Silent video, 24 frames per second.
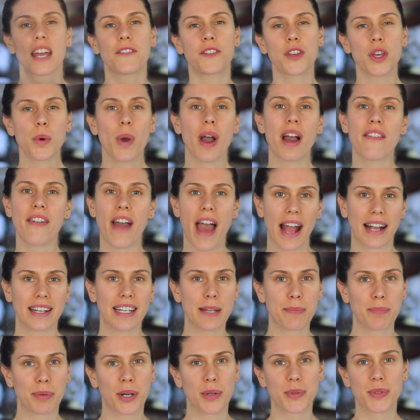you have
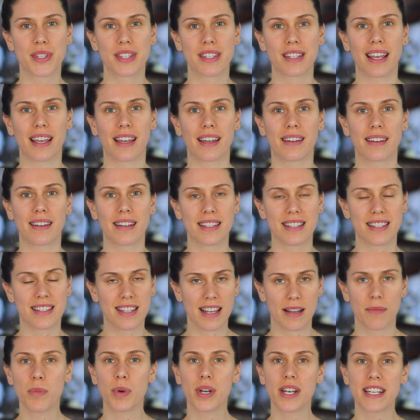acne prone skin,
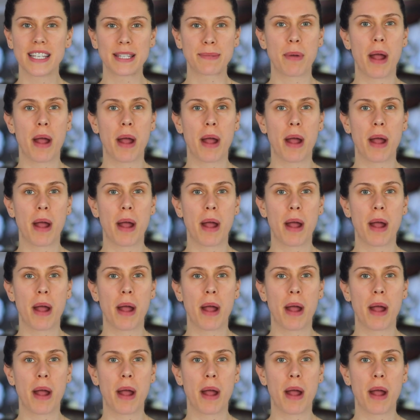someone has